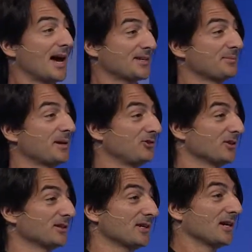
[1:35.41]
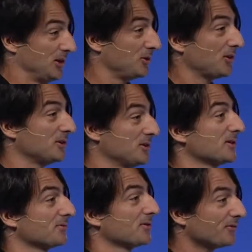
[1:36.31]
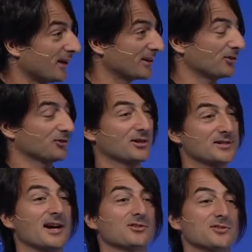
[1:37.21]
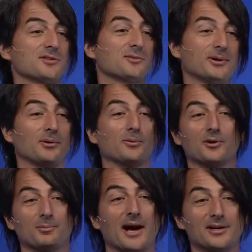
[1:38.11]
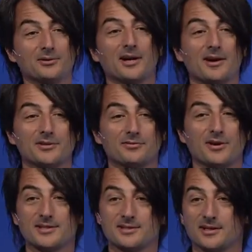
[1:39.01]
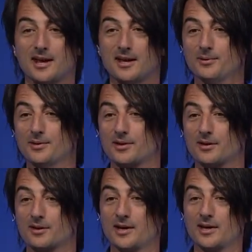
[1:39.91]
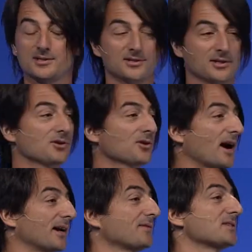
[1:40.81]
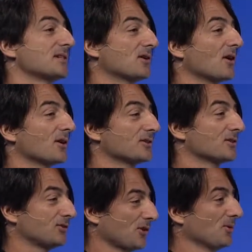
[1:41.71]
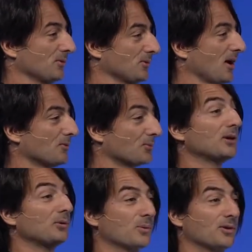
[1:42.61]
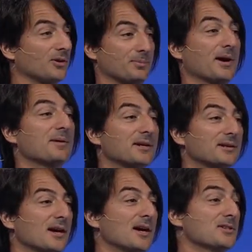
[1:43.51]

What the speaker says: As I mentioned, you could use it for financial transactions in the real world, but I don't have a device today with a secure NFC card to show a real-world payment.